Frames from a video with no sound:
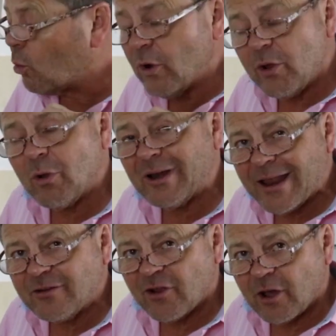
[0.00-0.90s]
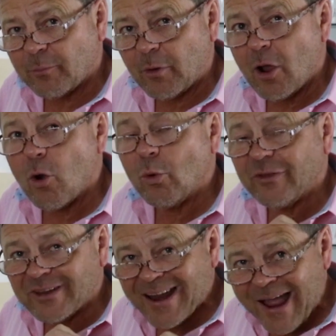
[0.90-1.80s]
we will end up
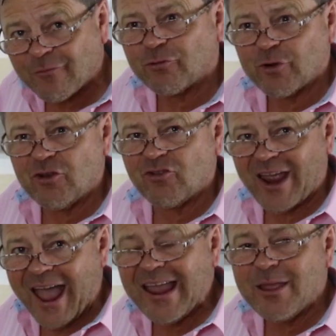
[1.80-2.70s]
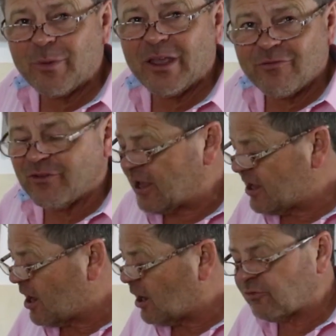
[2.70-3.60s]
with an average
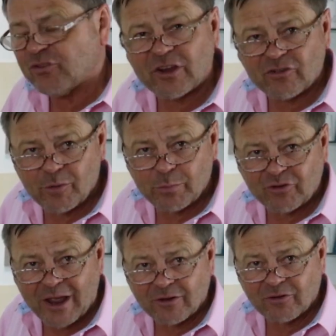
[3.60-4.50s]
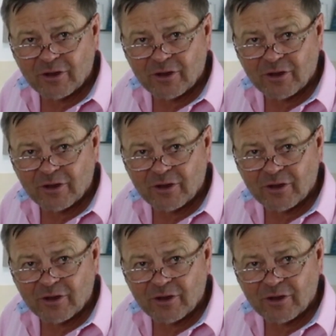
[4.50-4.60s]
ABV of 60%.